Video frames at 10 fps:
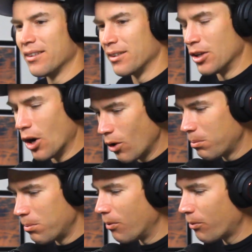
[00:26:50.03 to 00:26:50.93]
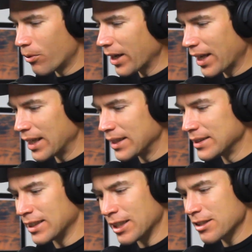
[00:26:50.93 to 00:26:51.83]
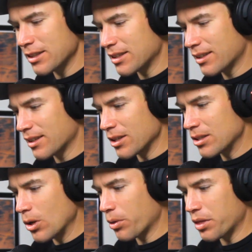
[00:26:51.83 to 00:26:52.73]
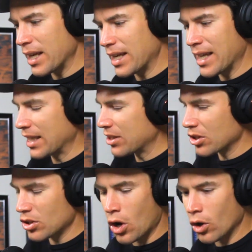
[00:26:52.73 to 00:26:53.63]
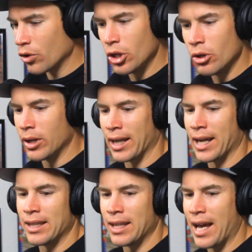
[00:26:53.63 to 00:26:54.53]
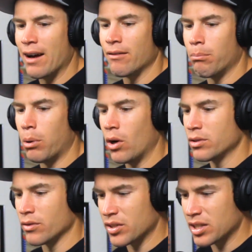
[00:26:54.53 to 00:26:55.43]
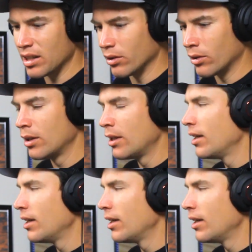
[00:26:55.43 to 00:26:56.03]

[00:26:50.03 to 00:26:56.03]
No freaking, there's no thinking. It's just all doing, and they have balls of steel.